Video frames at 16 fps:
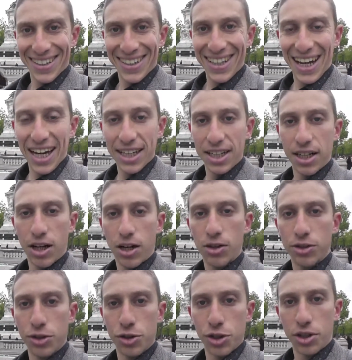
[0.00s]
the
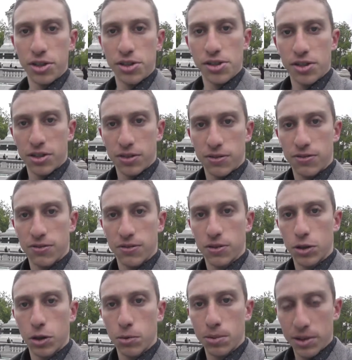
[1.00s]
ideologies of
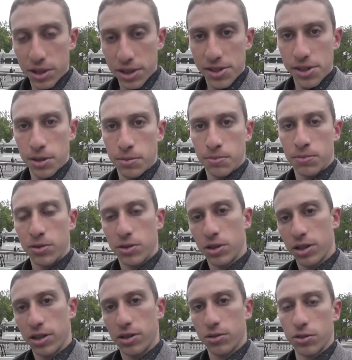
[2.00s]
globalism
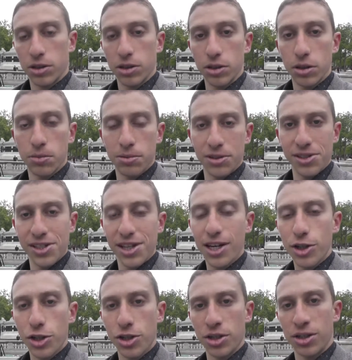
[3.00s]
or
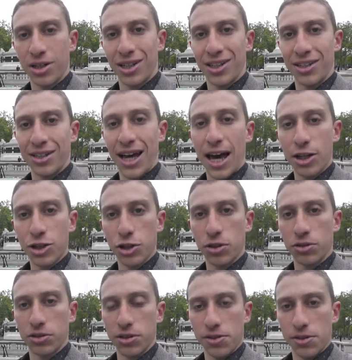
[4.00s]
globalization and
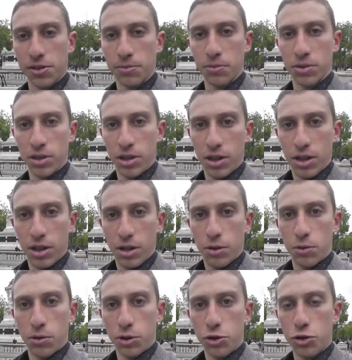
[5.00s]
nationalism,
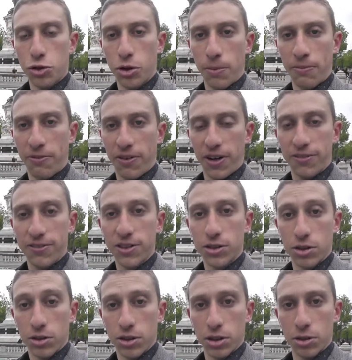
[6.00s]
which Trump
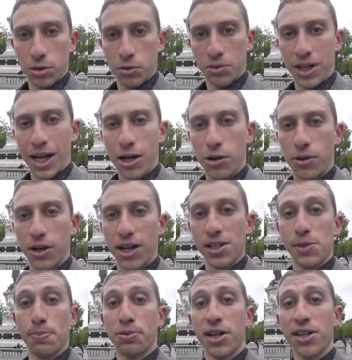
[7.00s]
favored, although now
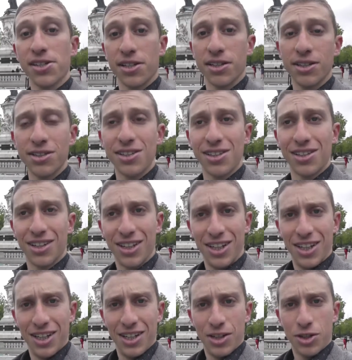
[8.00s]
as president,
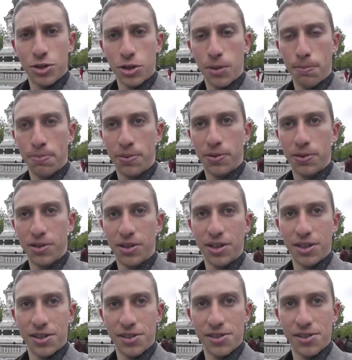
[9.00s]
Trump
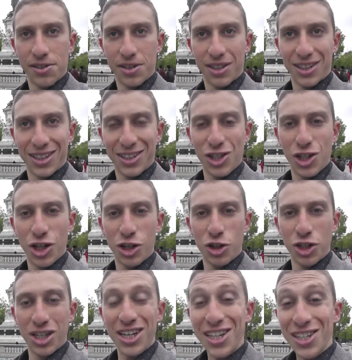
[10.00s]
is
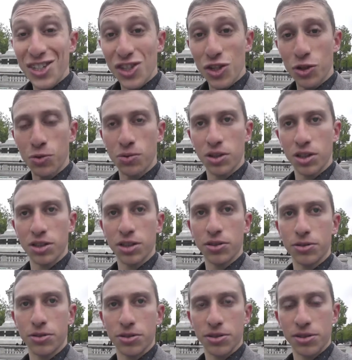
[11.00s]
changing his tune a
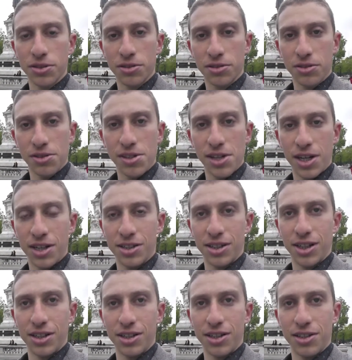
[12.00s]
little and saying
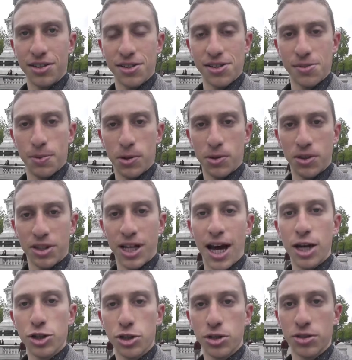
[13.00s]
that he is both a
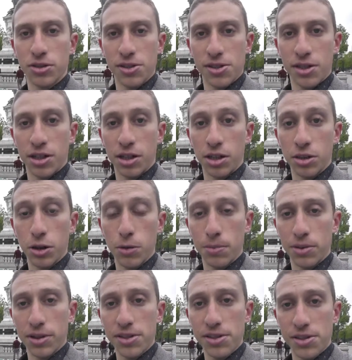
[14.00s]
nationalist and a
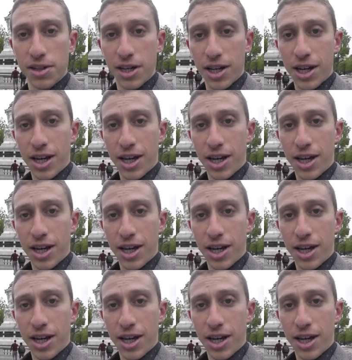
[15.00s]
globalist.